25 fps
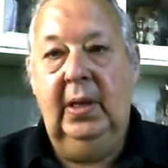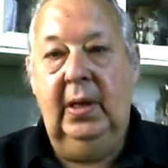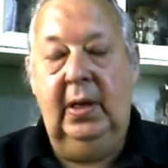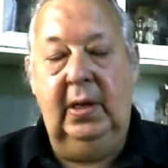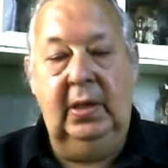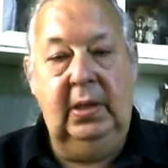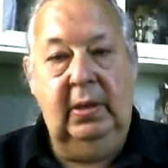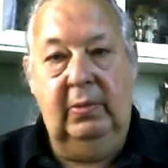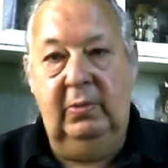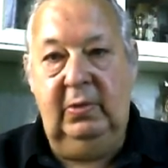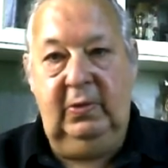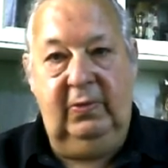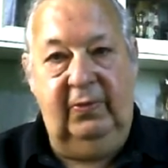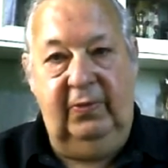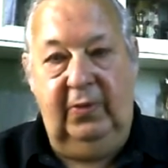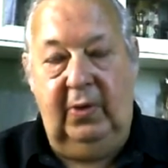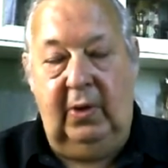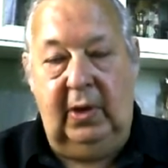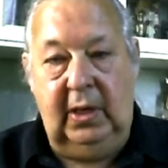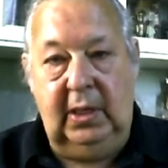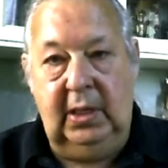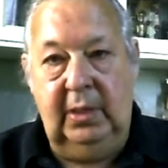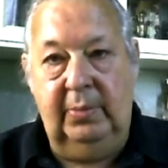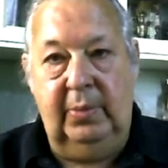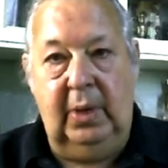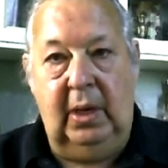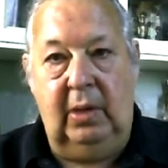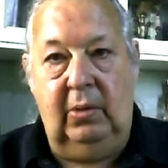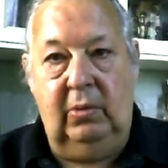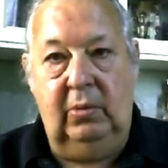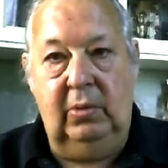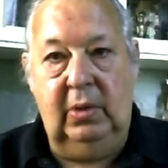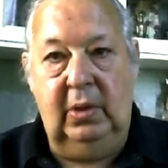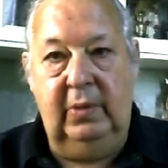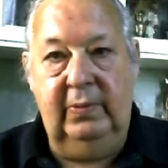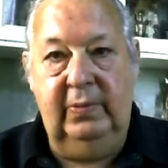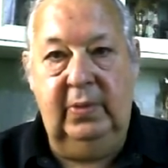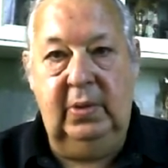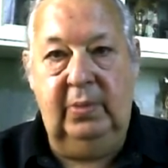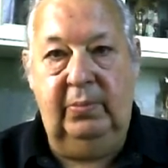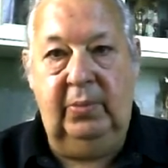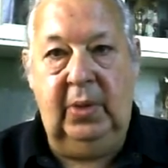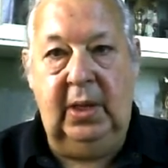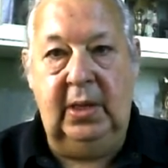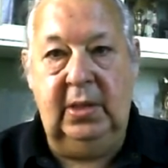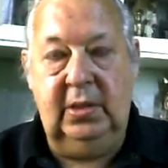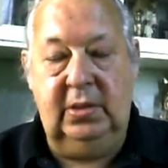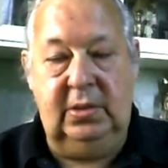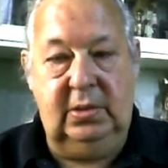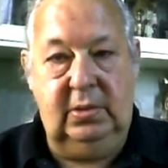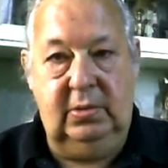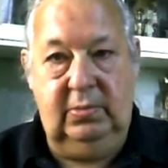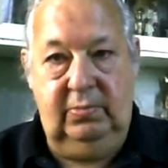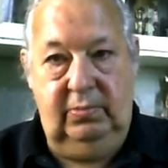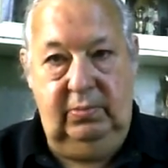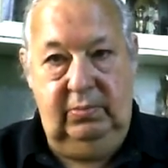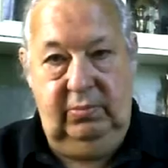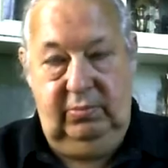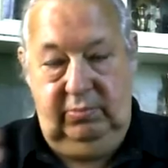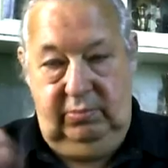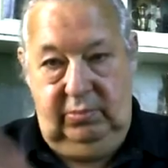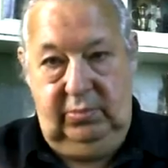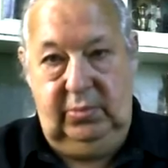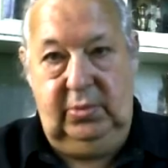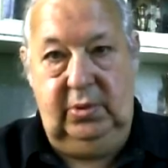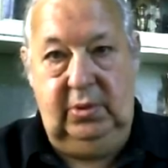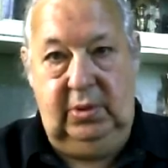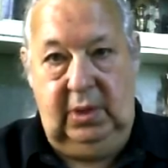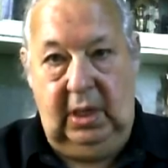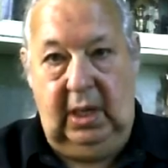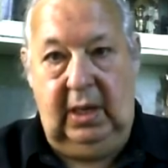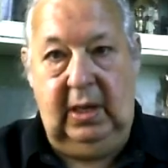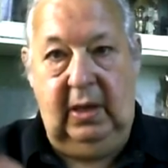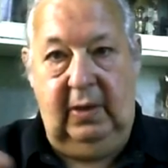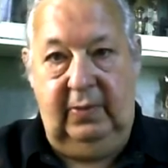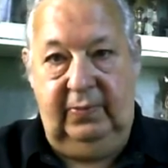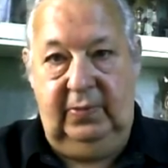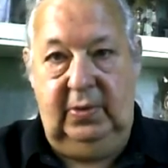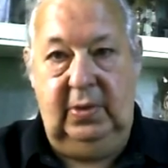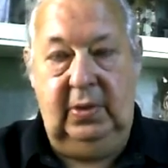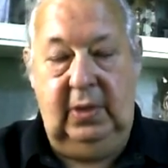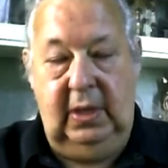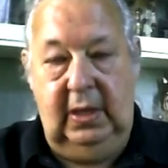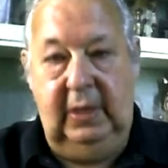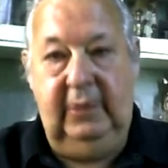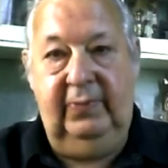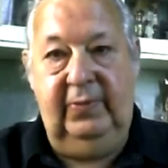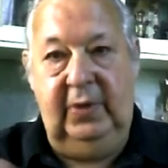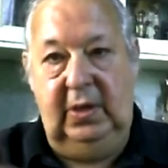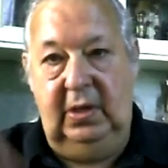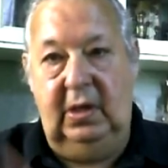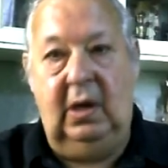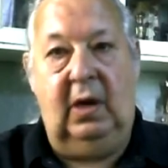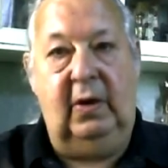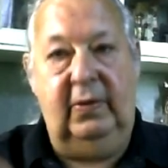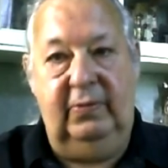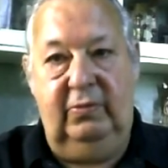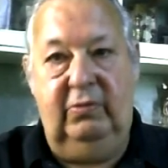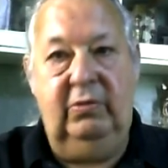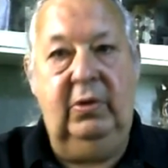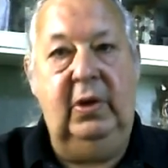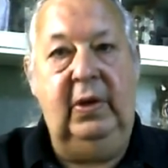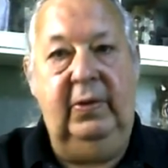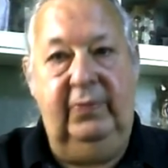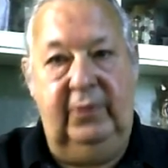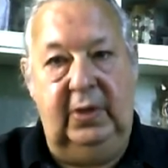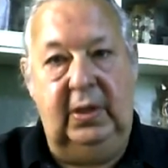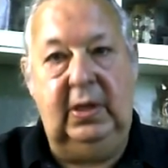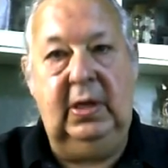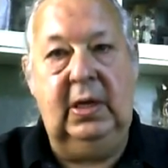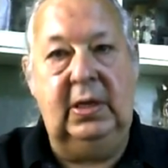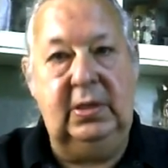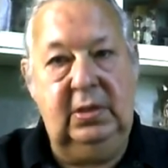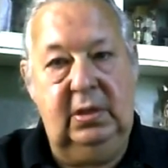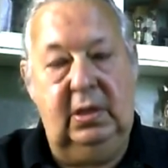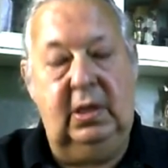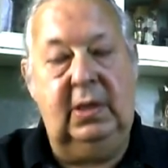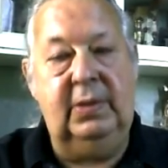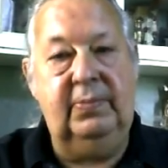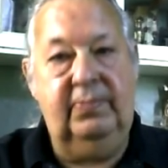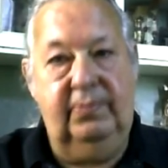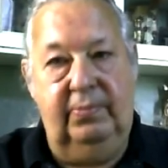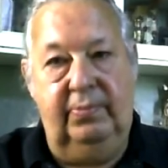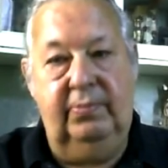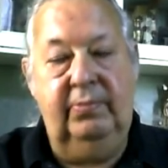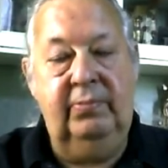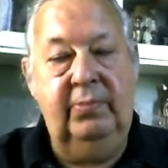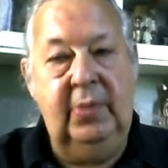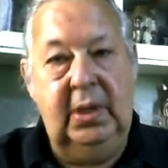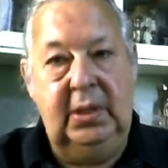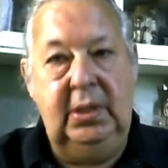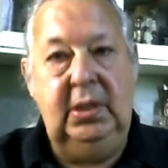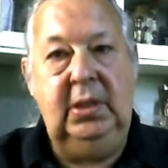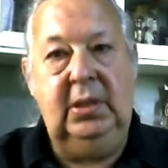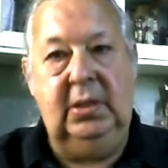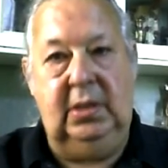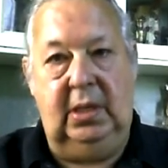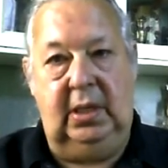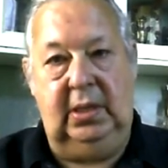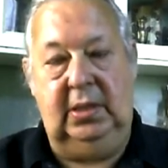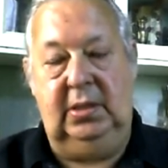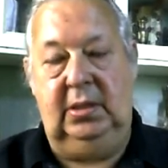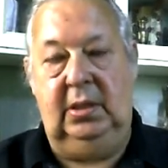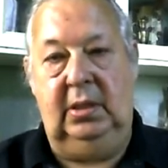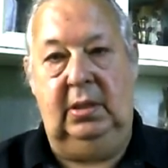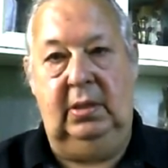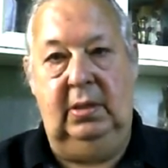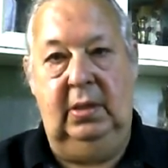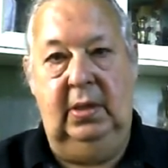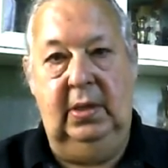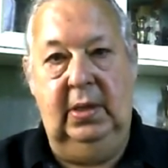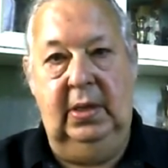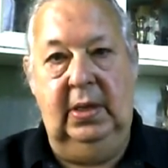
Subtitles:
and I was flying about all over the place, day after evening as I meditated.